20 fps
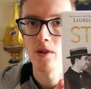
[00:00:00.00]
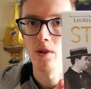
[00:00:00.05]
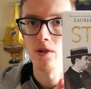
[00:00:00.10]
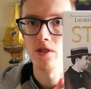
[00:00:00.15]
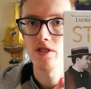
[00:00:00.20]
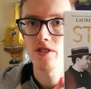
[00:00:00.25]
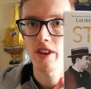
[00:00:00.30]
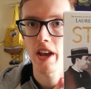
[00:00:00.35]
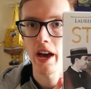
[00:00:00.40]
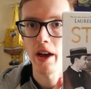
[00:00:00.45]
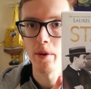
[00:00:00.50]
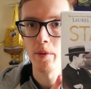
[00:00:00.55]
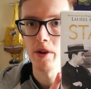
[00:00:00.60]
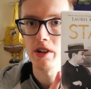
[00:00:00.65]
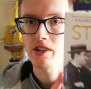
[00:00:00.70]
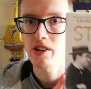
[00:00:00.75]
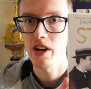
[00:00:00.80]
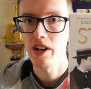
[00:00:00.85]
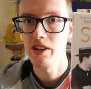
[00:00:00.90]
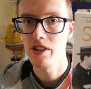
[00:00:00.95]
called Stan,
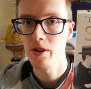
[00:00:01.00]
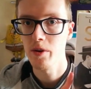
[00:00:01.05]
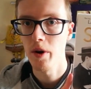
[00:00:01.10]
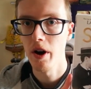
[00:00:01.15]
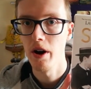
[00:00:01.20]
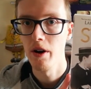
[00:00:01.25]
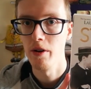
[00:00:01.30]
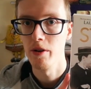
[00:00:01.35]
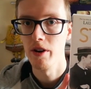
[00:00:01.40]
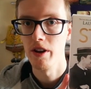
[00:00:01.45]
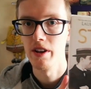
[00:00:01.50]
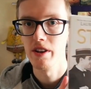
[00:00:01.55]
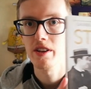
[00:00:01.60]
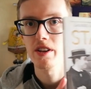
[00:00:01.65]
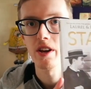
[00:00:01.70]
which I do own,